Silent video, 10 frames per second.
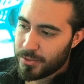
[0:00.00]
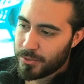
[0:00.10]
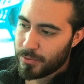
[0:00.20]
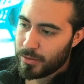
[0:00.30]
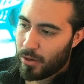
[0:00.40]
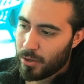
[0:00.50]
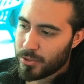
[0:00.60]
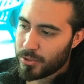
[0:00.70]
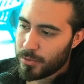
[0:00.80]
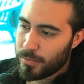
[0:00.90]
to a
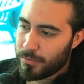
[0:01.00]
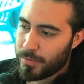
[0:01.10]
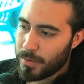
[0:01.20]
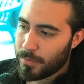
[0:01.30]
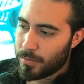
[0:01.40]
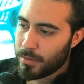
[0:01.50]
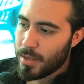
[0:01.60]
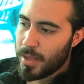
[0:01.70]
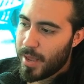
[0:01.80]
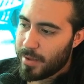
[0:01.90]
large group of people,
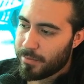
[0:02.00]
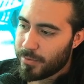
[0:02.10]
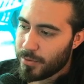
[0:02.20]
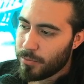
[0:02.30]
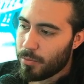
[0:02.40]
a few